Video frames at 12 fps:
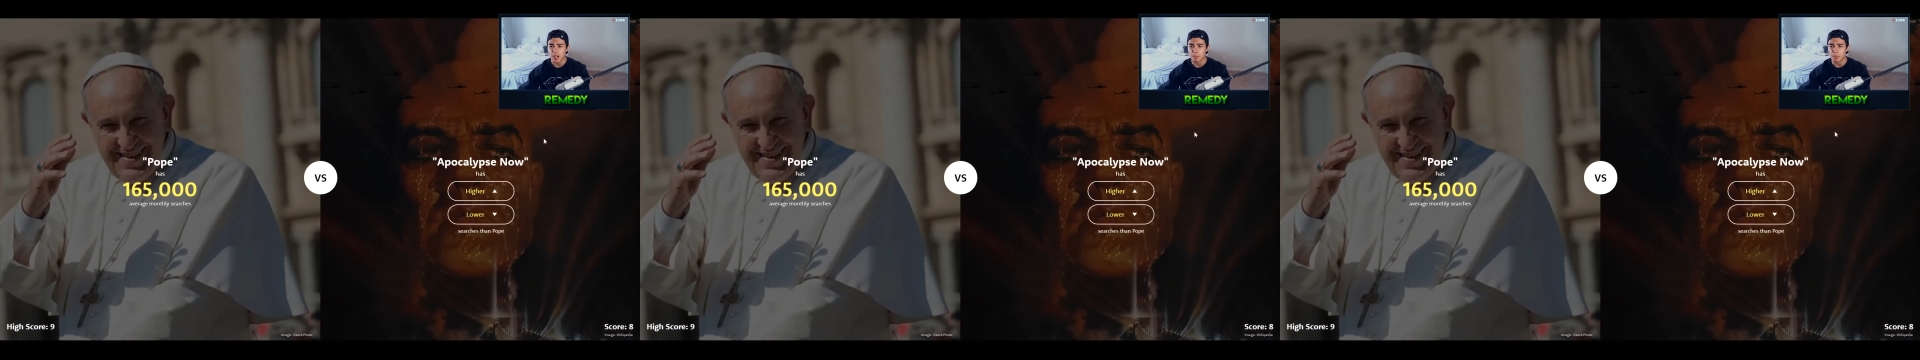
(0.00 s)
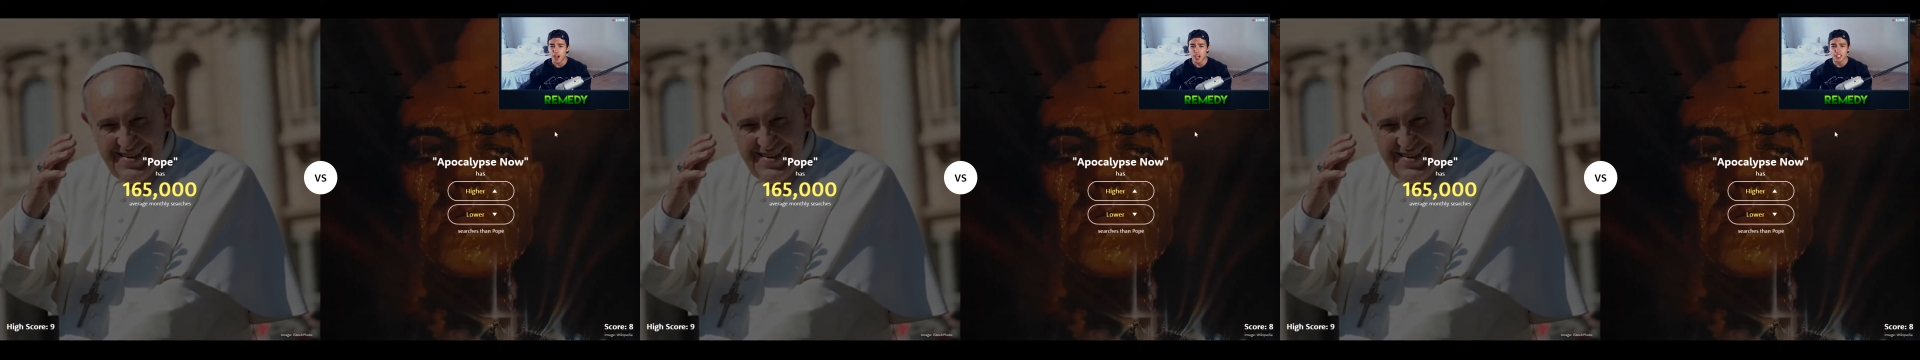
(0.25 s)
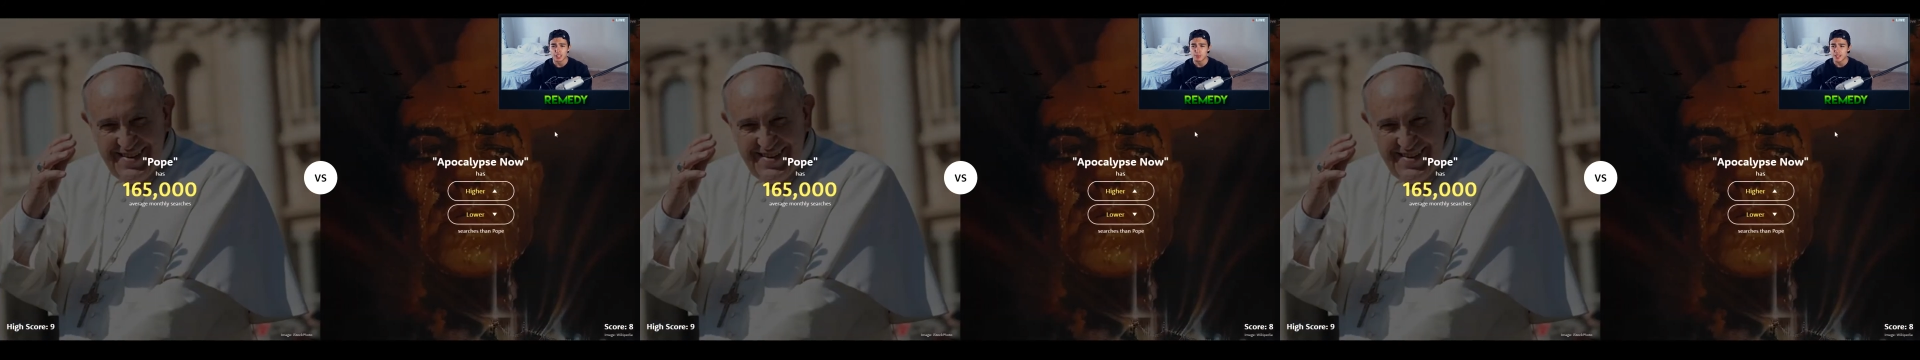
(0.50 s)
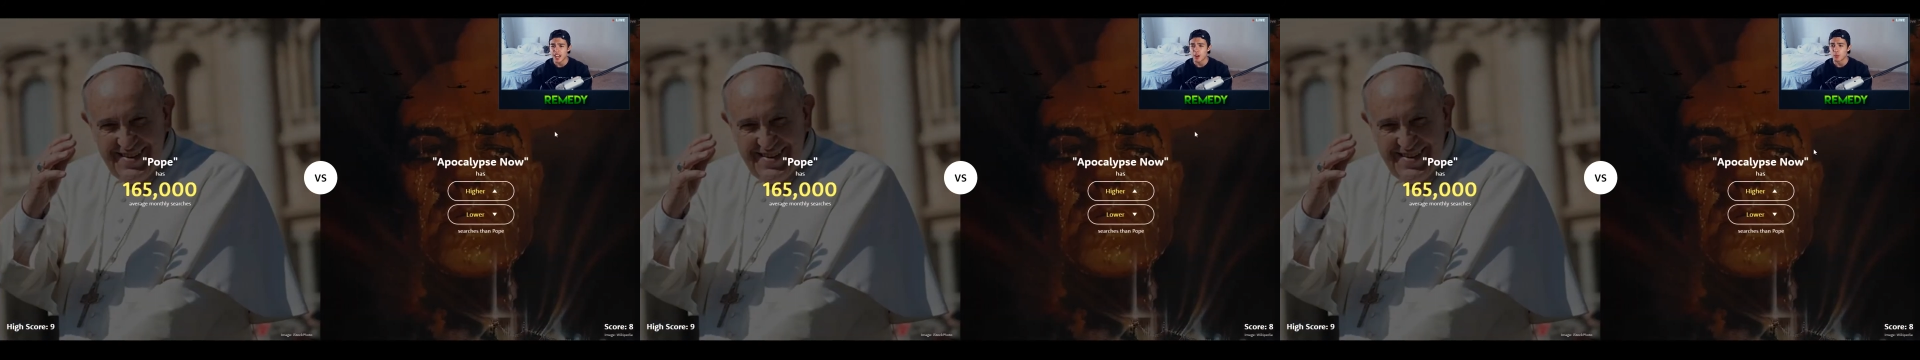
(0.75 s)

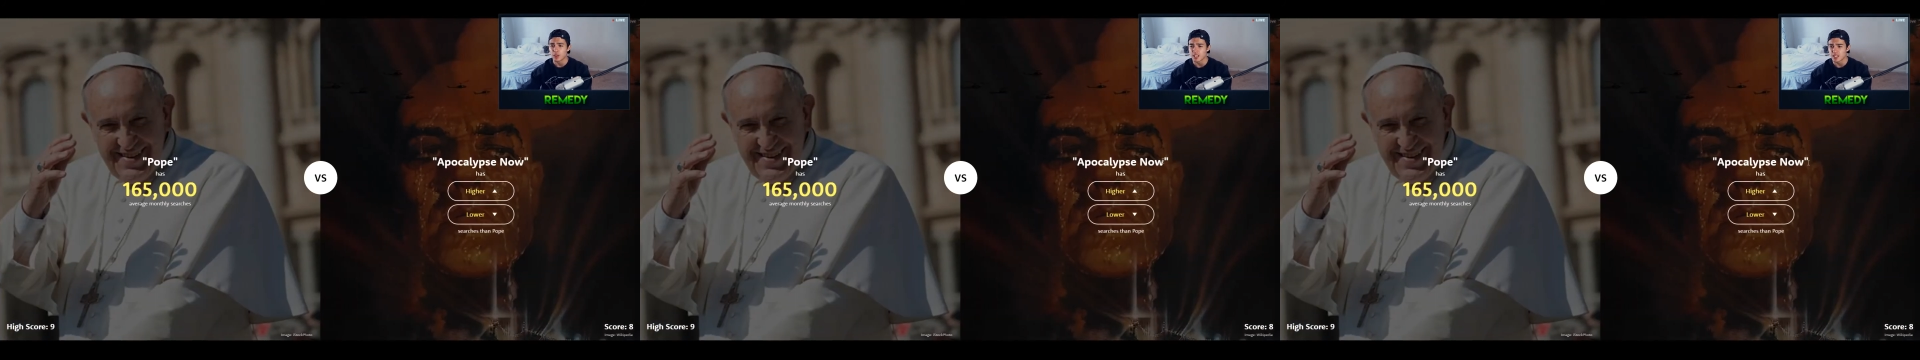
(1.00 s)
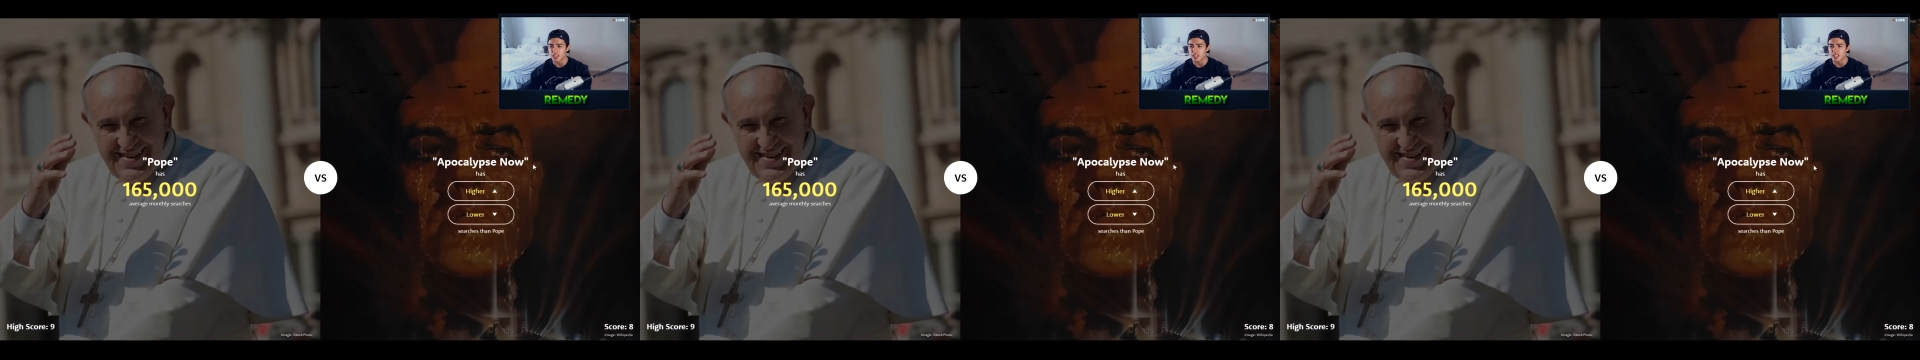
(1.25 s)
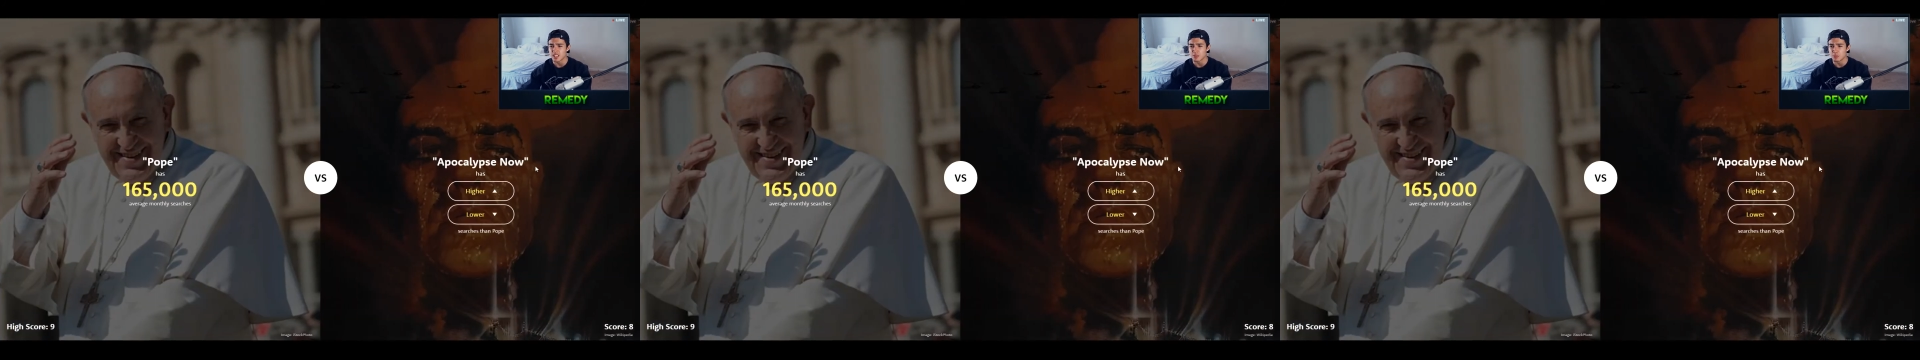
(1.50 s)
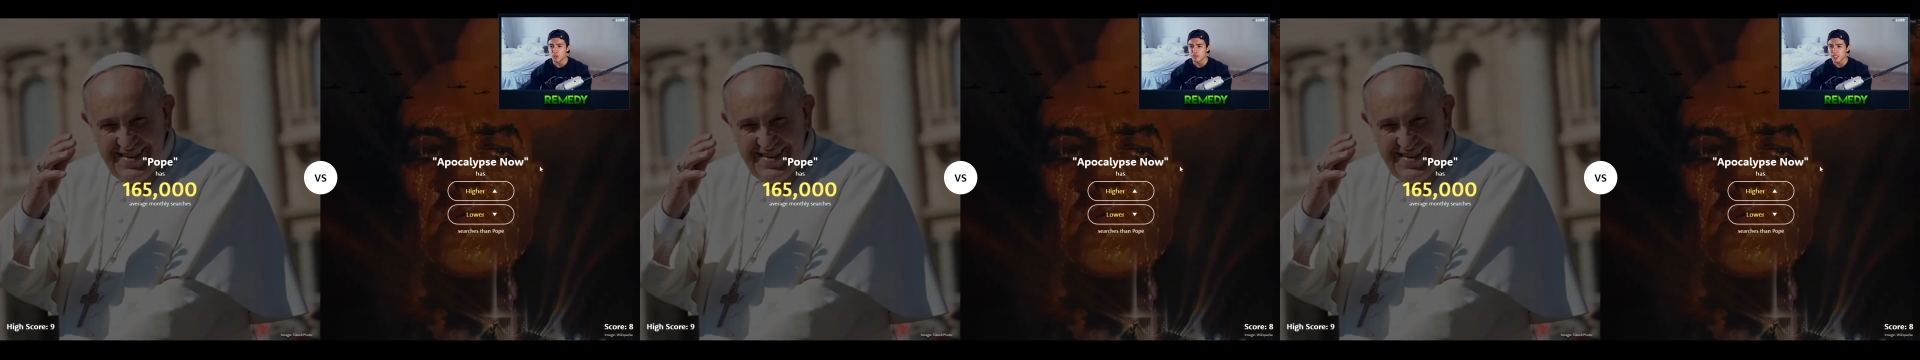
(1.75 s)
Apocalypse Now. What is it? Is
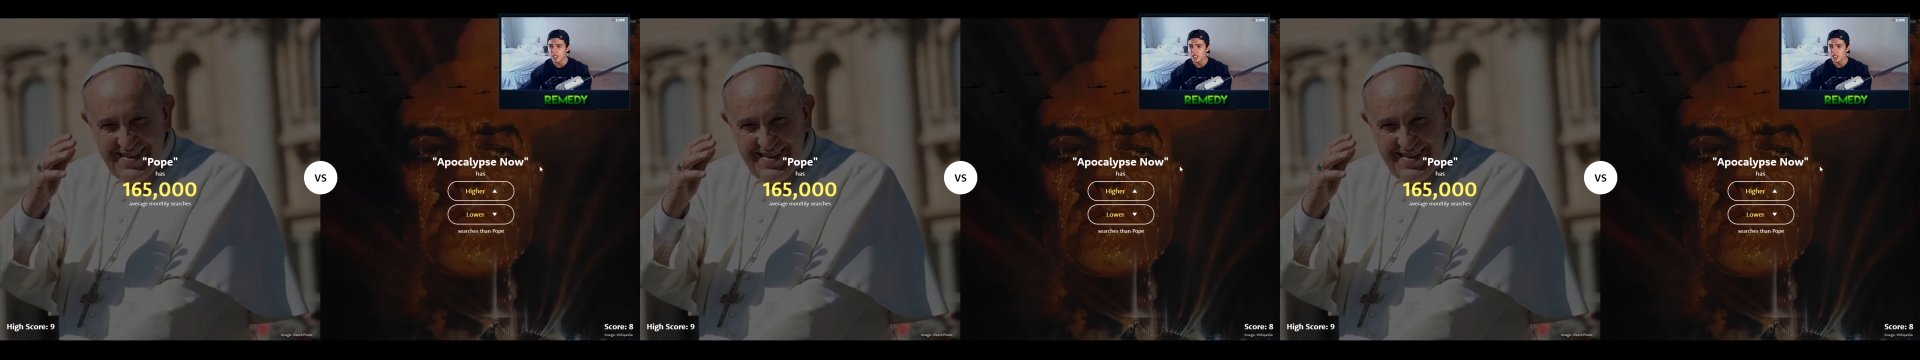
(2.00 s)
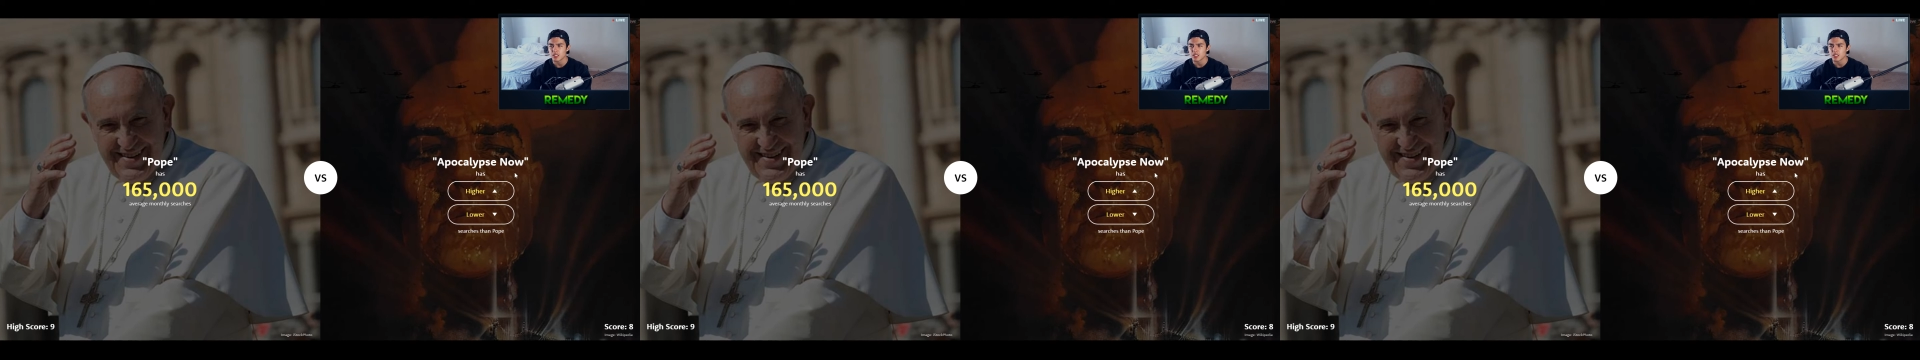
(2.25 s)
this a movie?